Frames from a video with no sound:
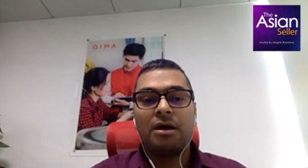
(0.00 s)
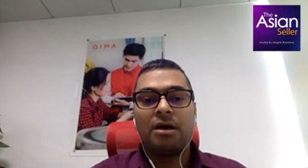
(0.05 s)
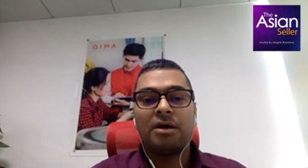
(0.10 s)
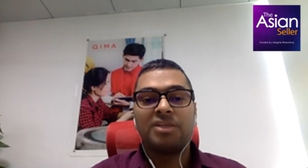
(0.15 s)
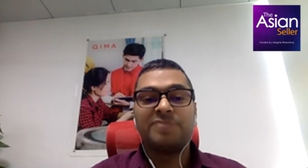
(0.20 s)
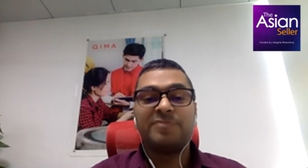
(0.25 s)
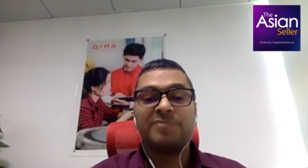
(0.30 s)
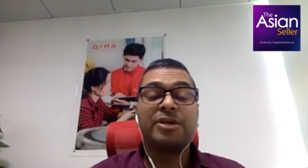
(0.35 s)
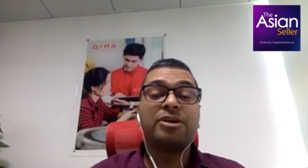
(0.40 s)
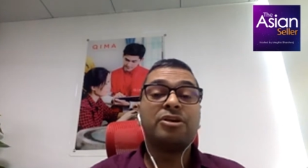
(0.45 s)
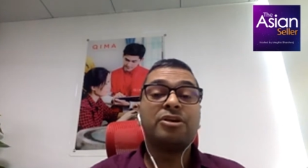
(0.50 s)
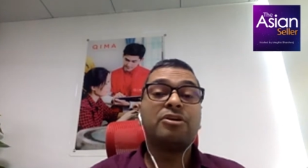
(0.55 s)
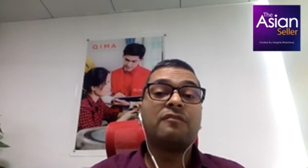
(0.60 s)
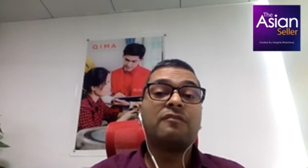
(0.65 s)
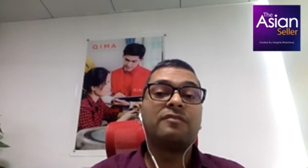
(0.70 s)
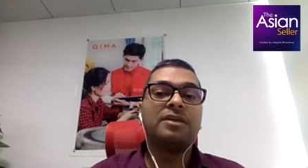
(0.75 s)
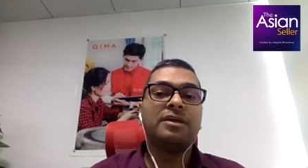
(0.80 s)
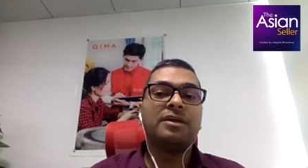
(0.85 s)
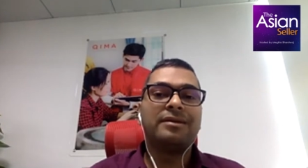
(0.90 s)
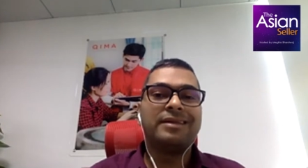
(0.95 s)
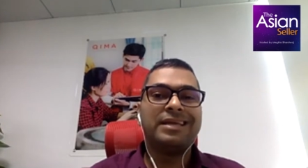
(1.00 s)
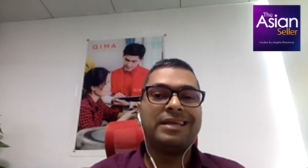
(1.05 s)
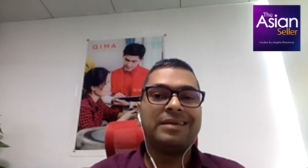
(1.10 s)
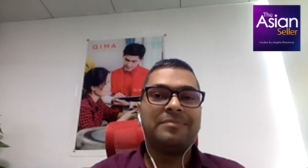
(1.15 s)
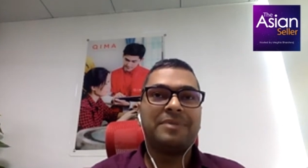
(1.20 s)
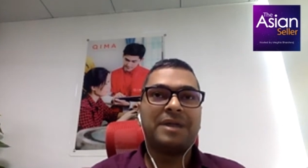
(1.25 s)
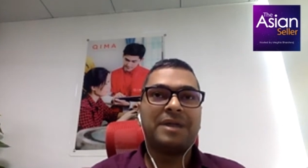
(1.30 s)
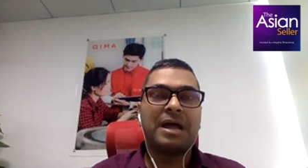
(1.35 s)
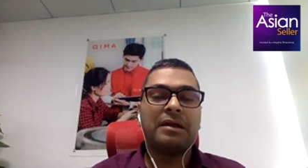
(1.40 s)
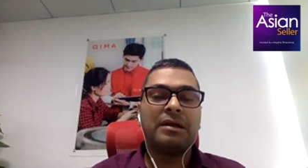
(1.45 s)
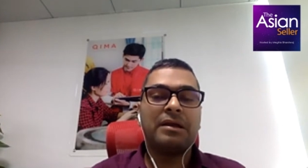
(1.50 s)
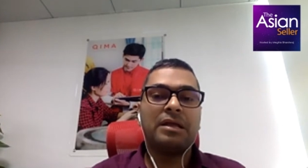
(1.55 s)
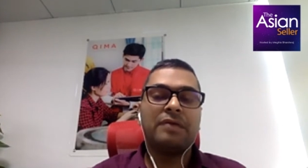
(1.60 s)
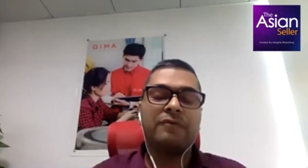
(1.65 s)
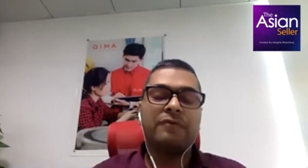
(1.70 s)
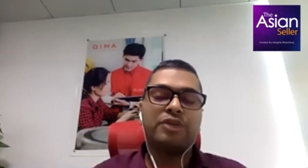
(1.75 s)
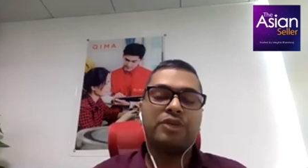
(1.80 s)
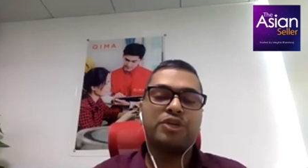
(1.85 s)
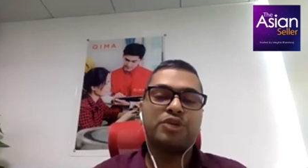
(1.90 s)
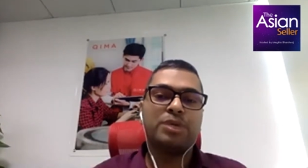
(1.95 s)
Speaking of the rebranding,
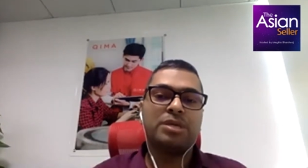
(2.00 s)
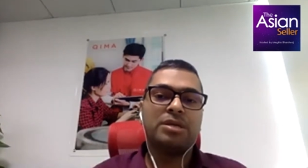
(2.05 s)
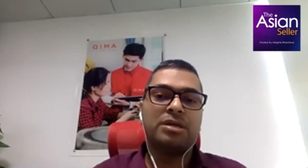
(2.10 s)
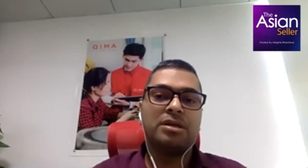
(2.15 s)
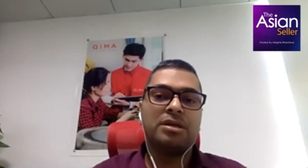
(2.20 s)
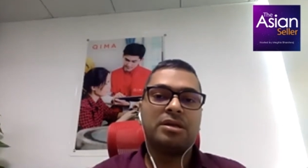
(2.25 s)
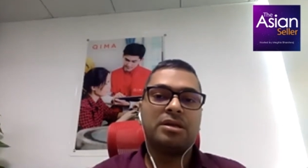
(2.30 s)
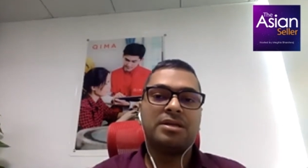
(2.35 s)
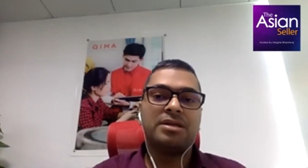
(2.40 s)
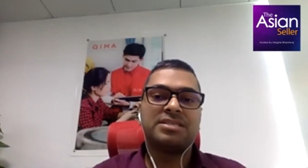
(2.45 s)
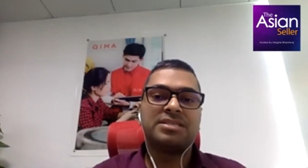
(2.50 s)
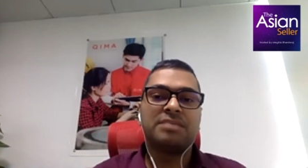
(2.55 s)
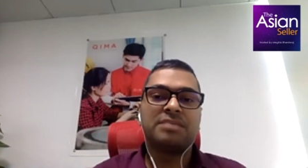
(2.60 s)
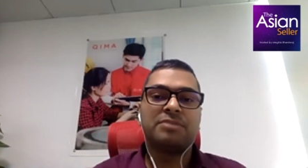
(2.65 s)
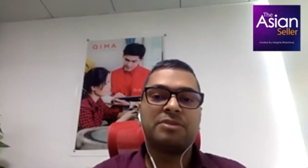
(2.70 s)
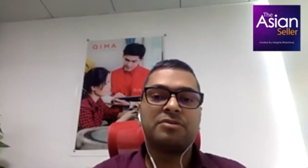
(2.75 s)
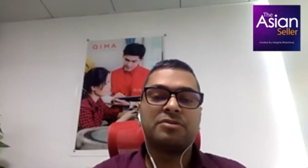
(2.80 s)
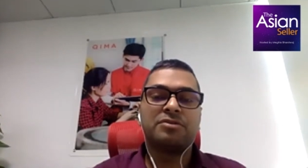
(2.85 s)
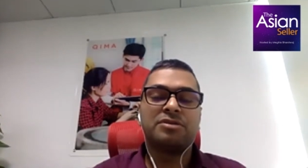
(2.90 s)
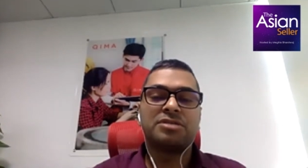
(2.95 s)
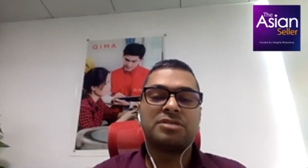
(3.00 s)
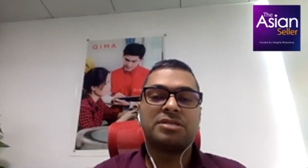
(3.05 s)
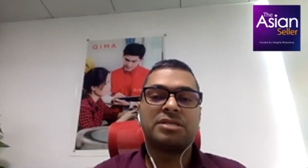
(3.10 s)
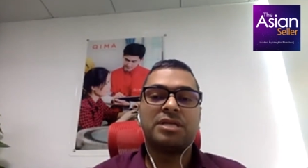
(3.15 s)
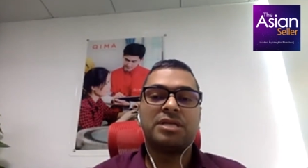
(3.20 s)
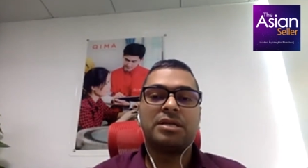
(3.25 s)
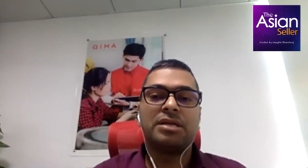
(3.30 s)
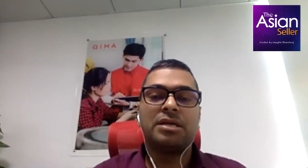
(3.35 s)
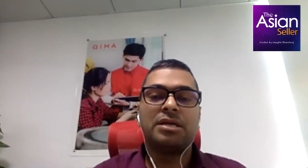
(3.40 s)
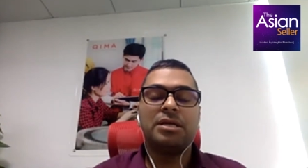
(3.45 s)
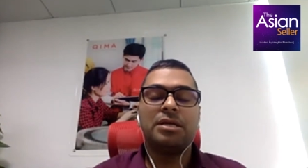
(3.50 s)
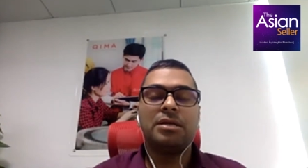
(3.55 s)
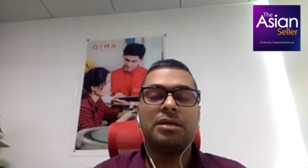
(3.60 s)
which we did in December 2018,